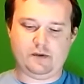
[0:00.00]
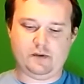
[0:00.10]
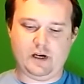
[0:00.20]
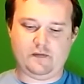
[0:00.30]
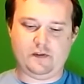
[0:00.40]
It was
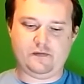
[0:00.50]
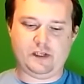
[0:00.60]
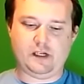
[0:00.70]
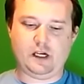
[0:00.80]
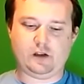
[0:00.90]
about
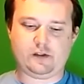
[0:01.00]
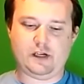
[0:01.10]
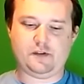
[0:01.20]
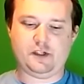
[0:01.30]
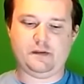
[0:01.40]
$15 to
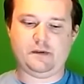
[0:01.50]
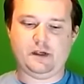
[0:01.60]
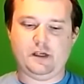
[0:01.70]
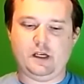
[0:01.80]
have it shipped.